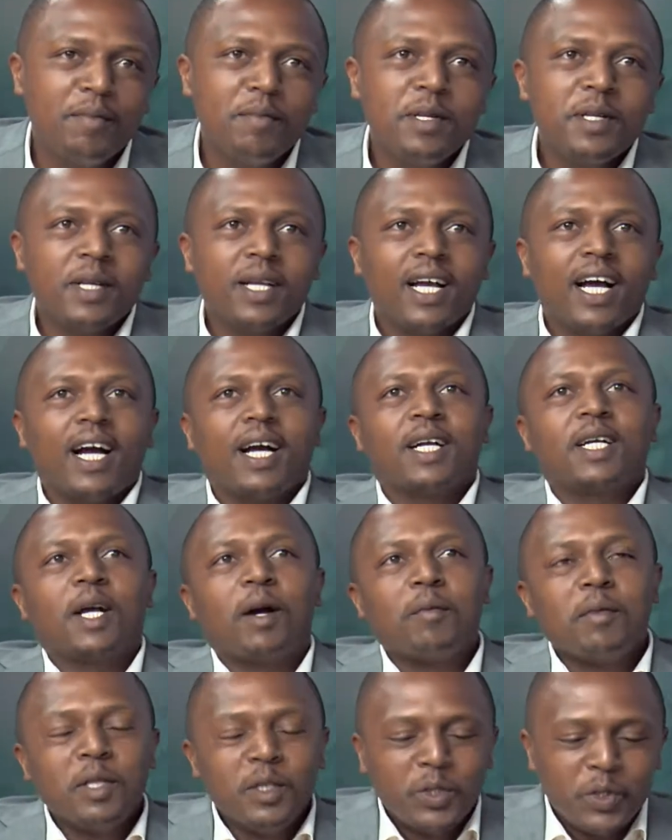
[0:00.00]
me uh,
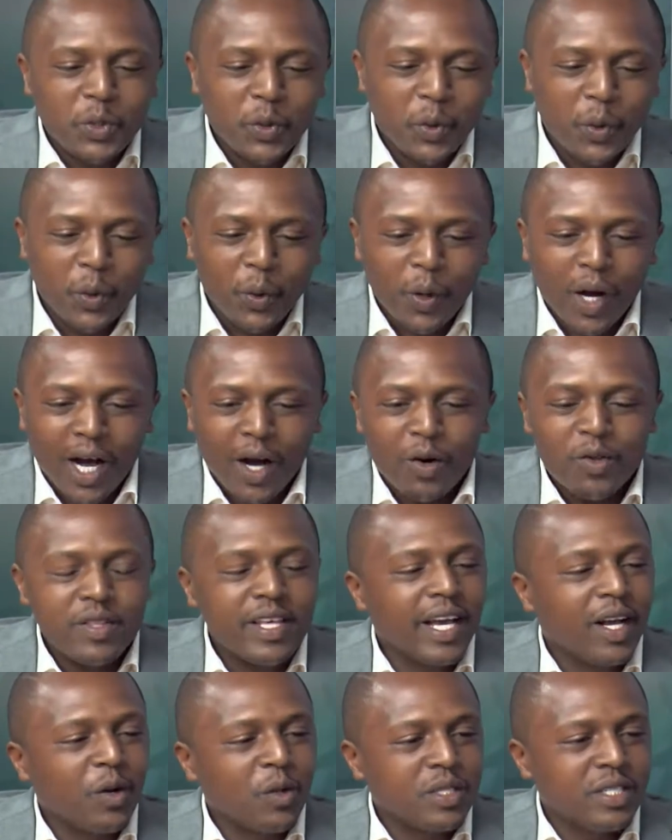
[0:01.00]
come into how
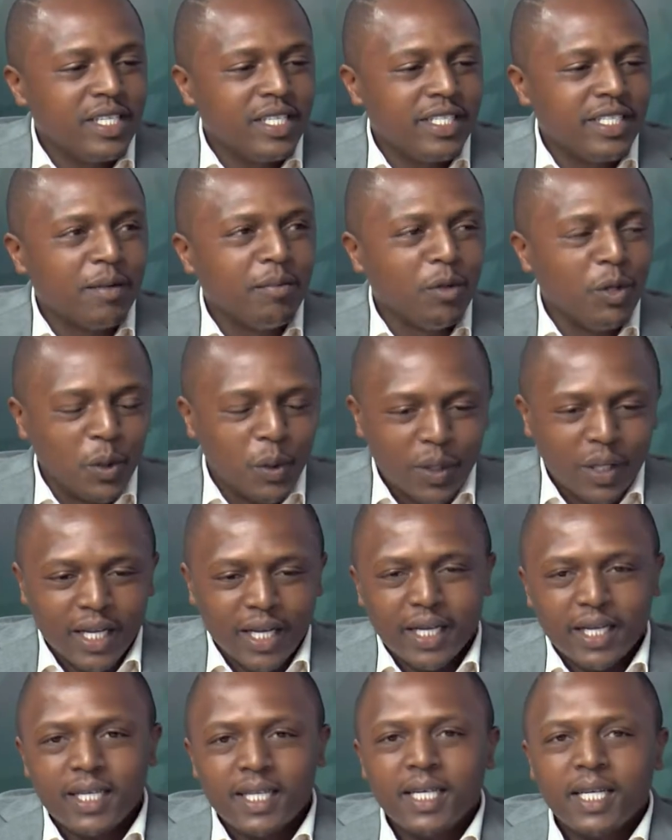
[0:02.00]
the ecosystem look
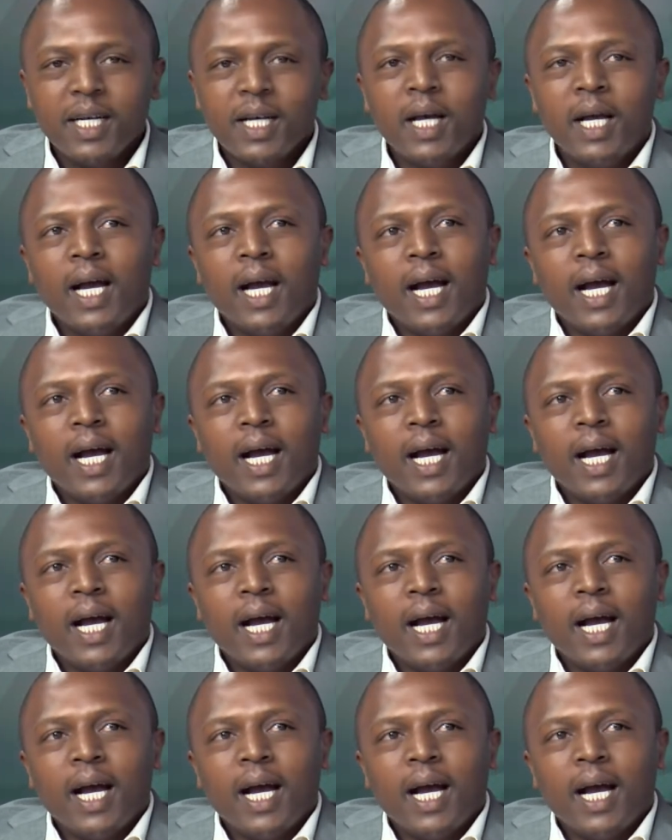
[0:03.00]
like. Mm -hmm.